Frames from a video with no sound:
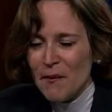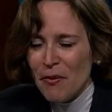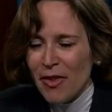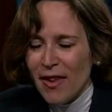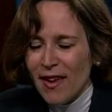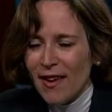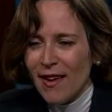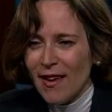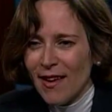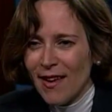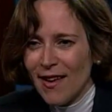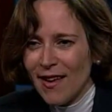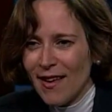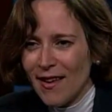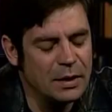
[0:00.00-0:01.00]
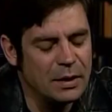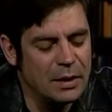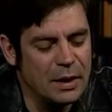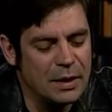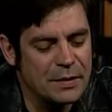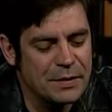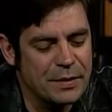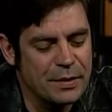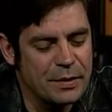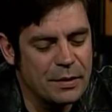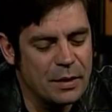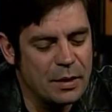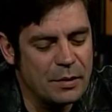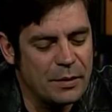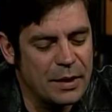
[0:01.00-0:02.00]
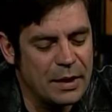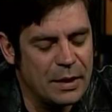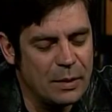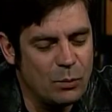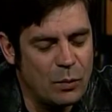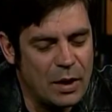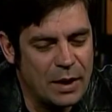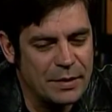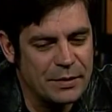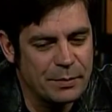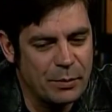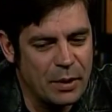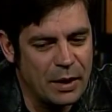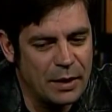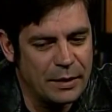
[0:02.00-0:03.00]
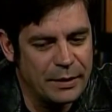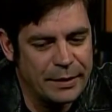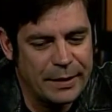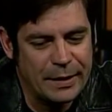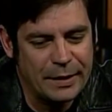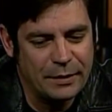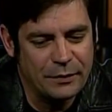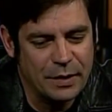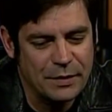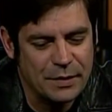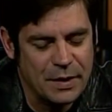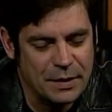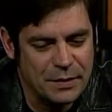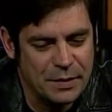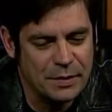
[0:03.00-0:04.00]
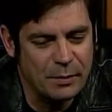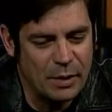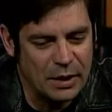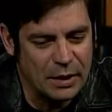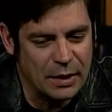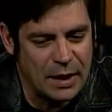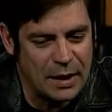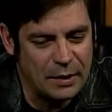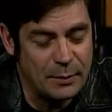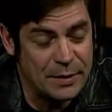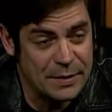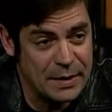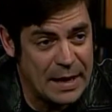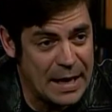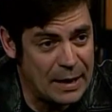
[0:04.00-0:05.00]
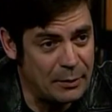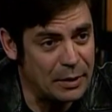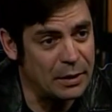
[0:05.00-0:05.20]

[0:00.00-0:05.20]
Well, so is the widespread kind of consensus among economists now,